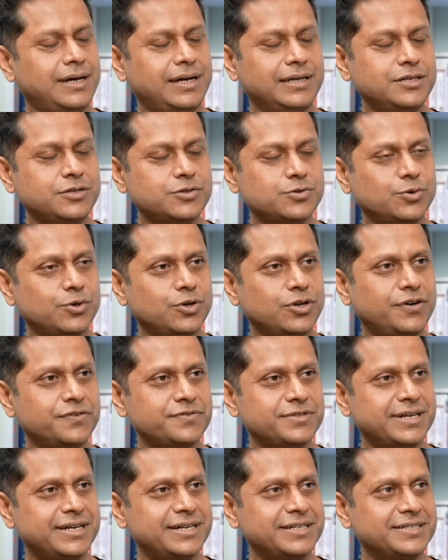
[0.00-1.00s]
I think solar
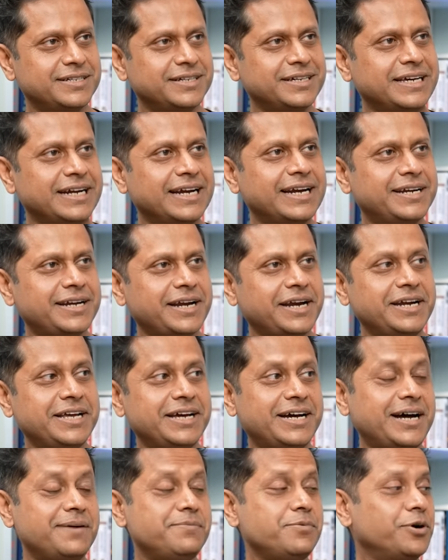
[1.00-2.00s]
offsite is a great
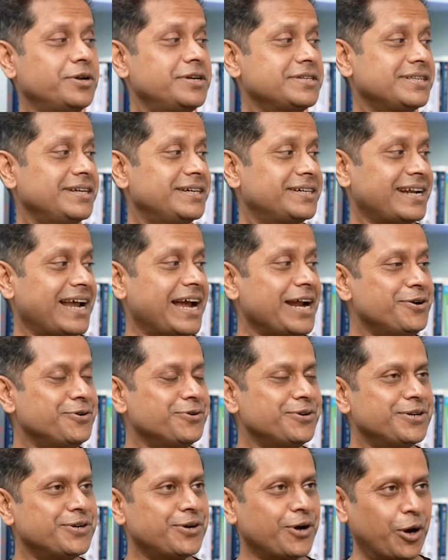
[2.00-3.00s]
idea. I'm honestly trying
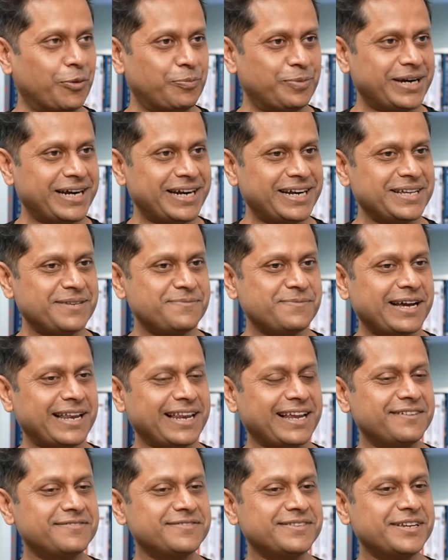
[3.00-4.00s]
to incorporate in my
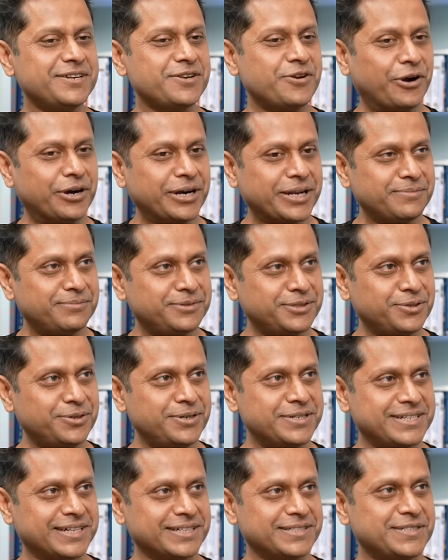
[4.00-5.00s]
lifestyle, not able to do
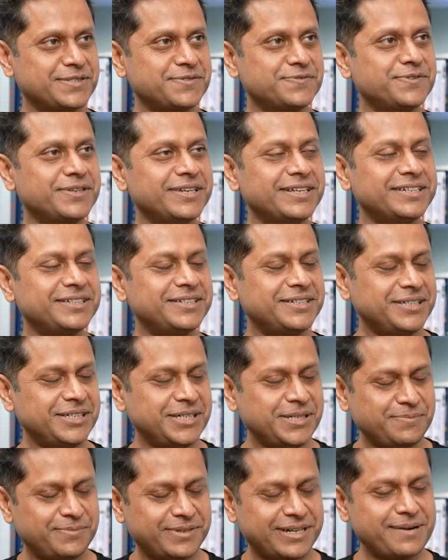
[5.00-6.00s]
it successfully.
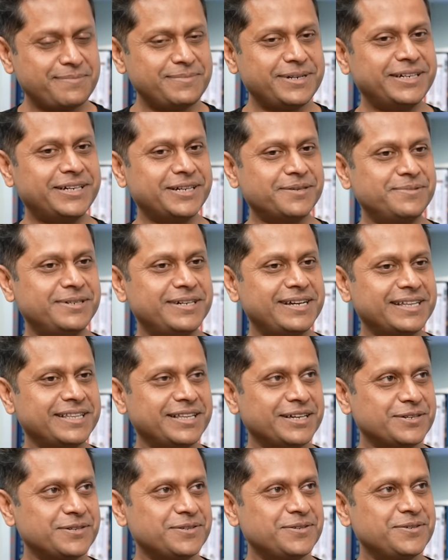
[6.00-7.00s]
Yeah. But I'm determined, I think